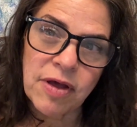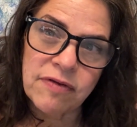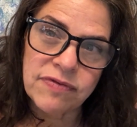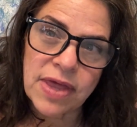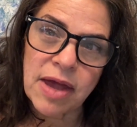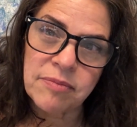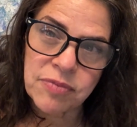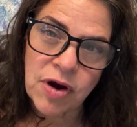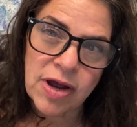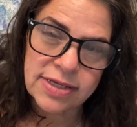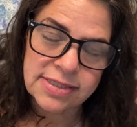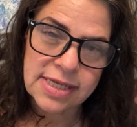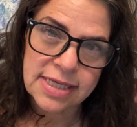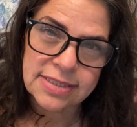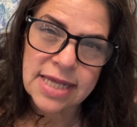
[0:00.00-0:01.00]
of that
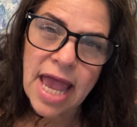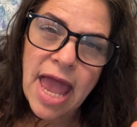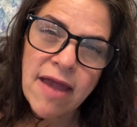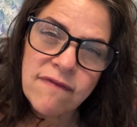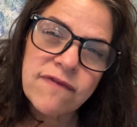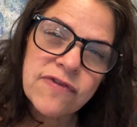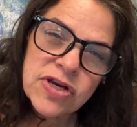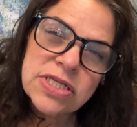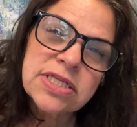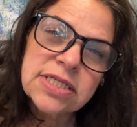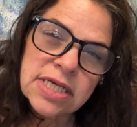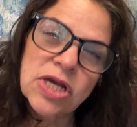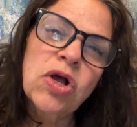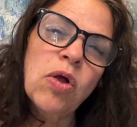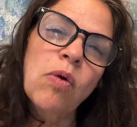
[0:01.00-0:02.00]
process, every
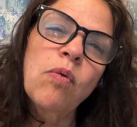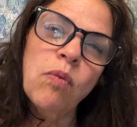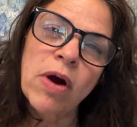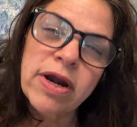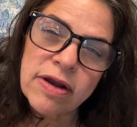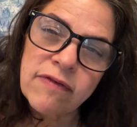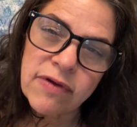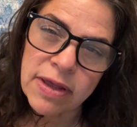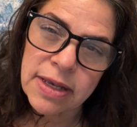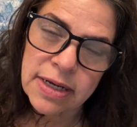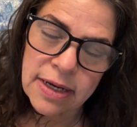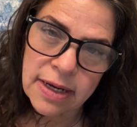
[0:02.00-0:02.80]
single one of it,